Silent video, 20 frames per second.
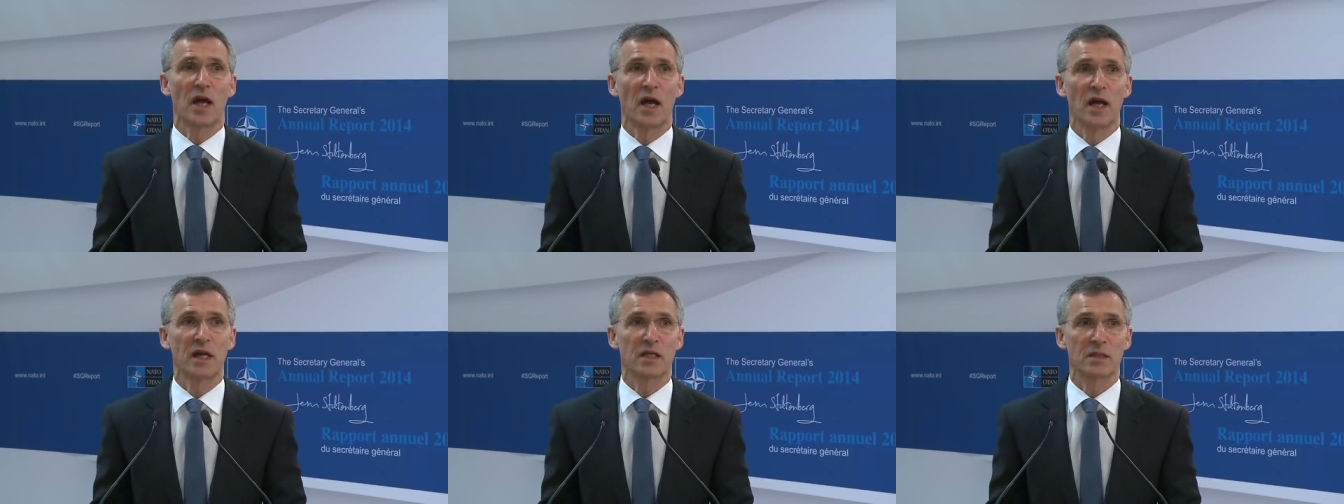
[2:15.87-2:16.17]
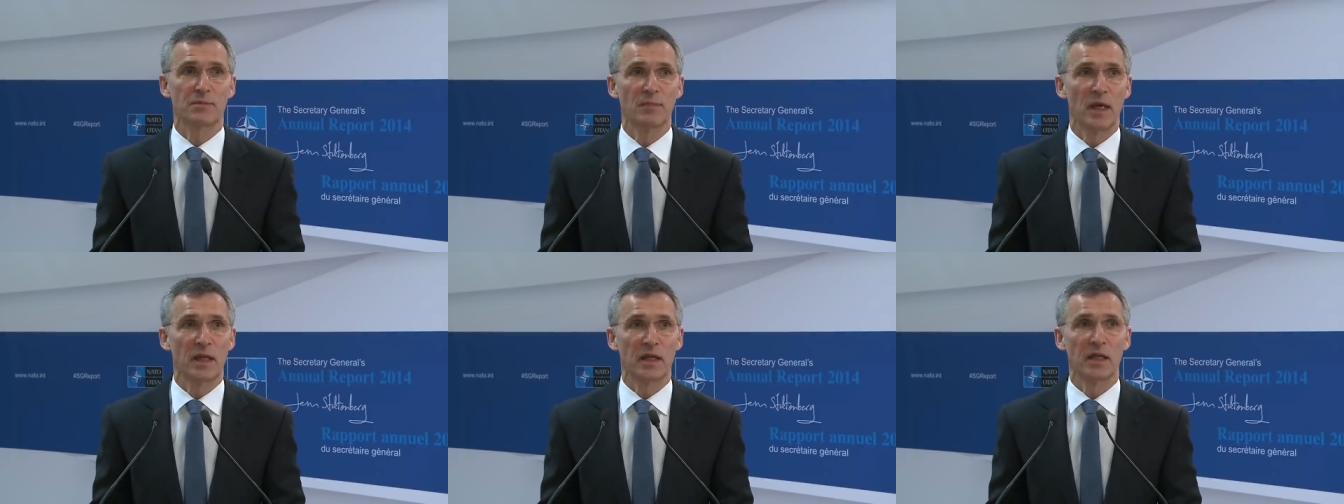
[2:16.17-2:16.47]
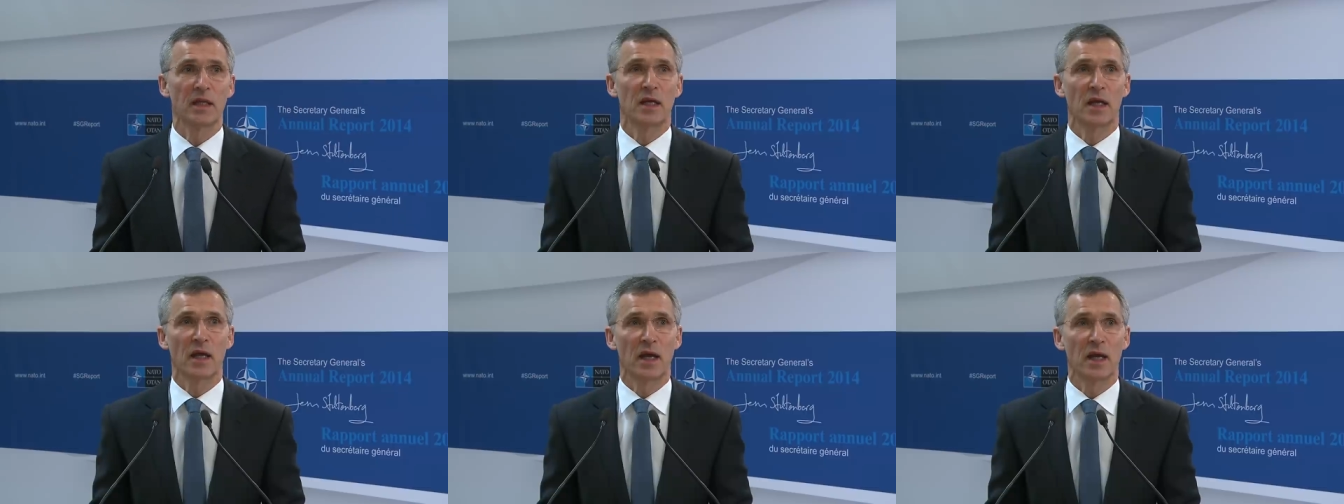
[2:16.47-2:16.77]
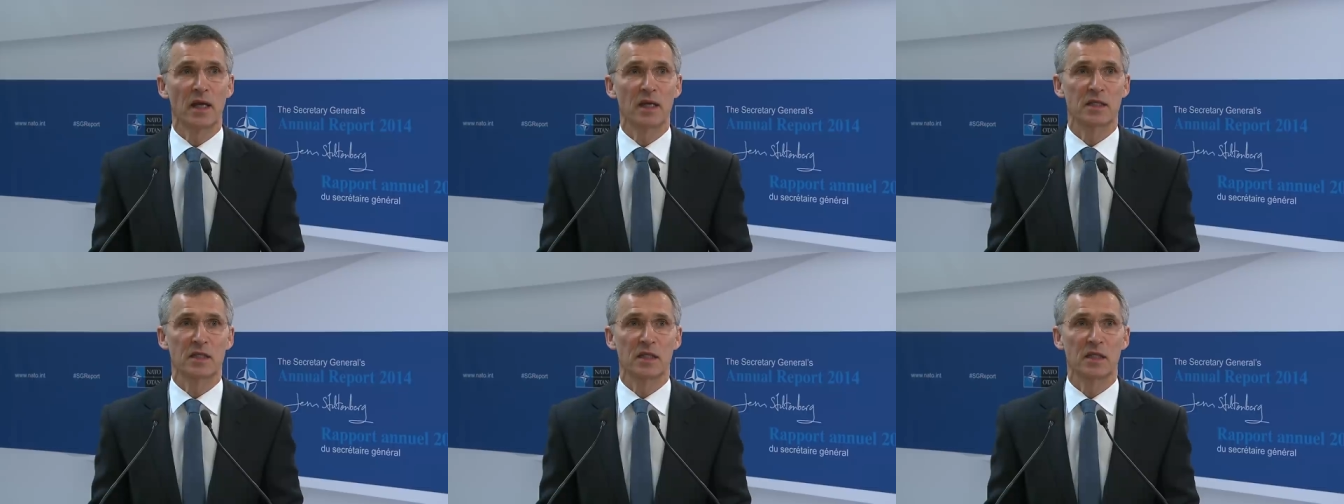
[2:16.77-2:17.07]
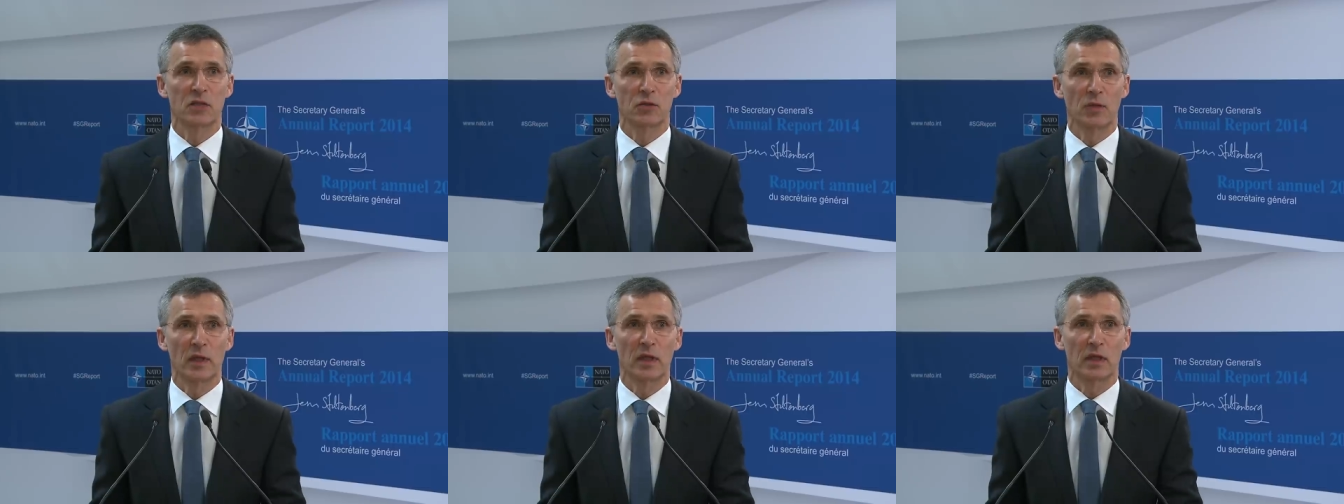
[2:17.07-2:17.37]
as many as
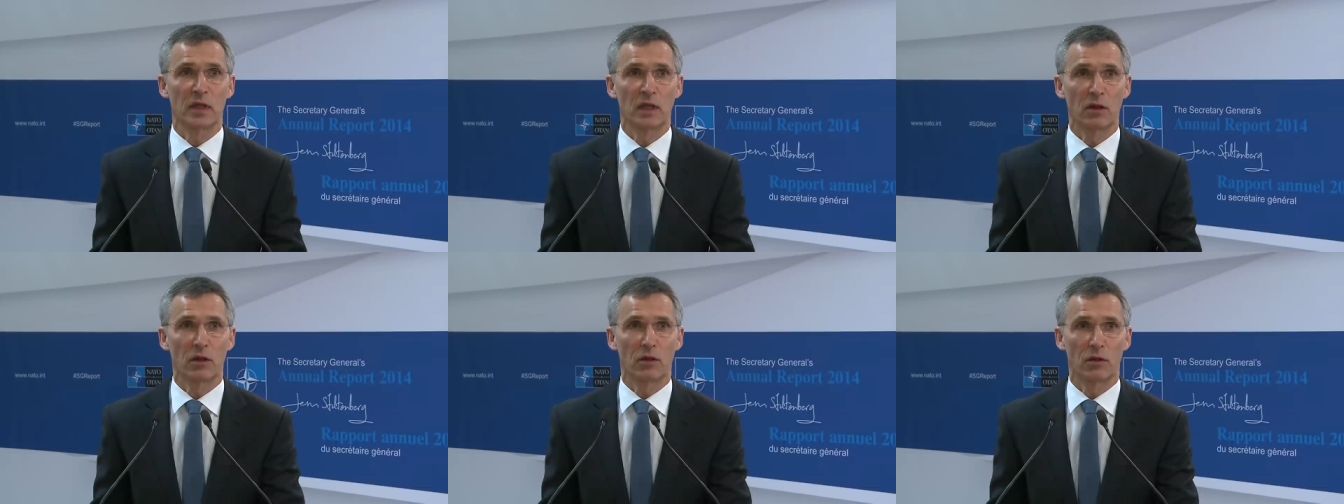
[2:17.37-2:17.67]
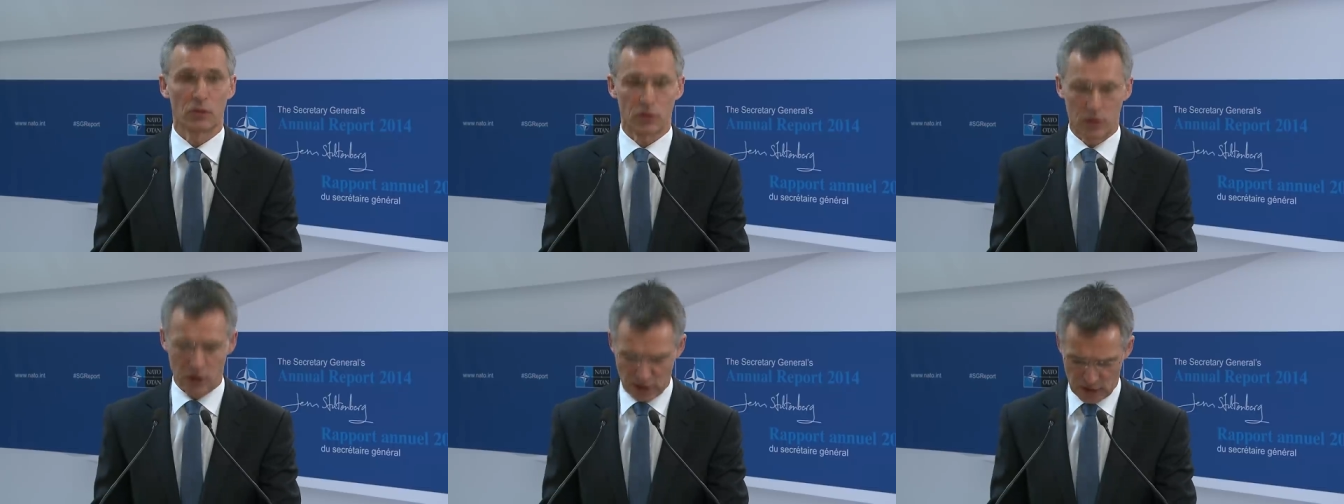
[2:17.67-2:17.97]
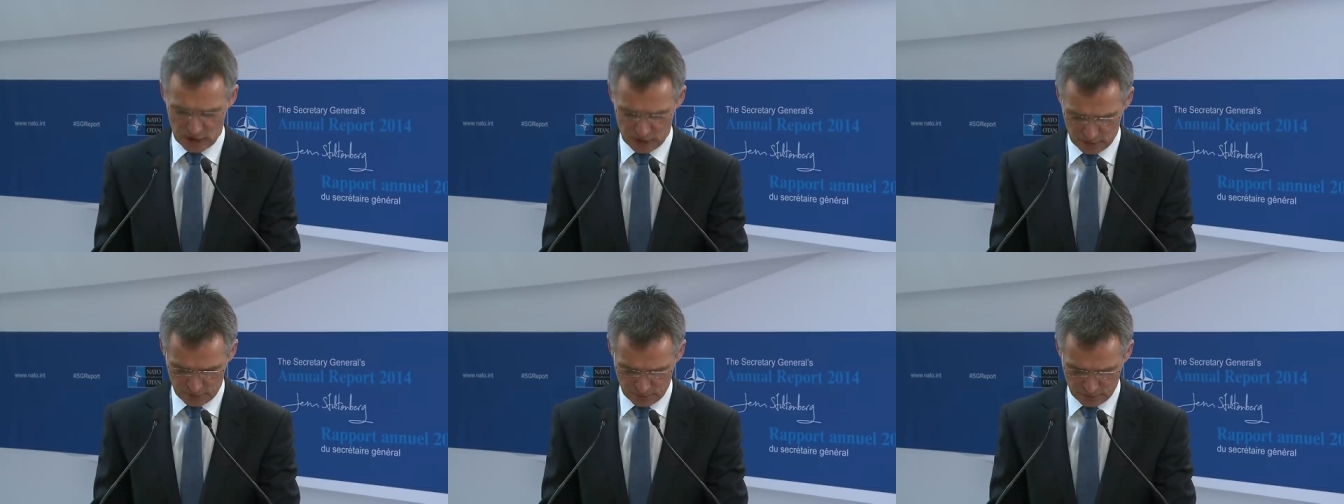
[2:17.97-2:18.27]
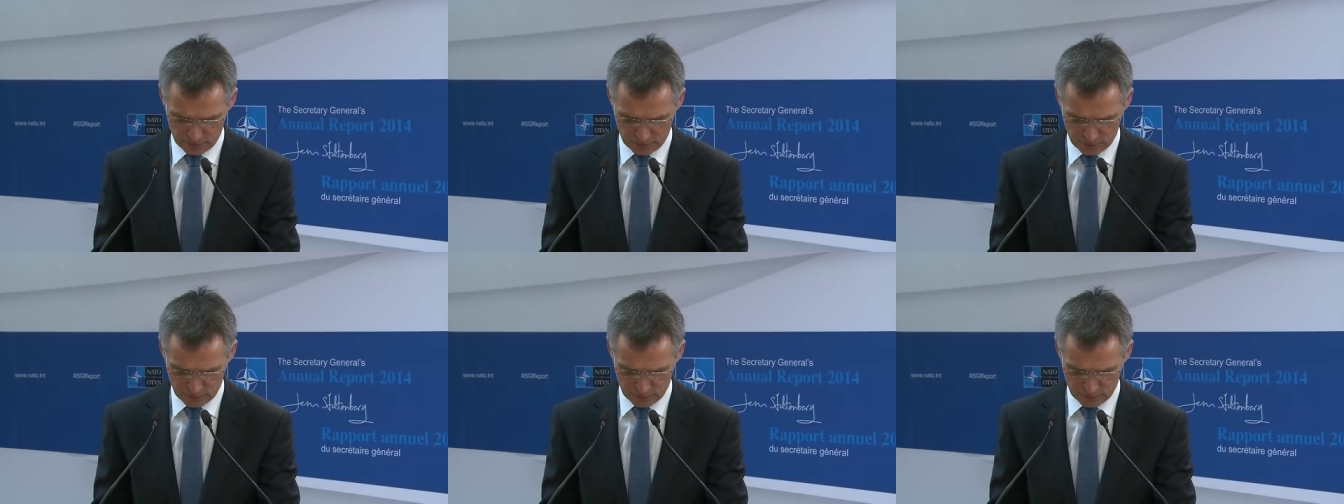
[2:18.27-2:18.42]
in 2013.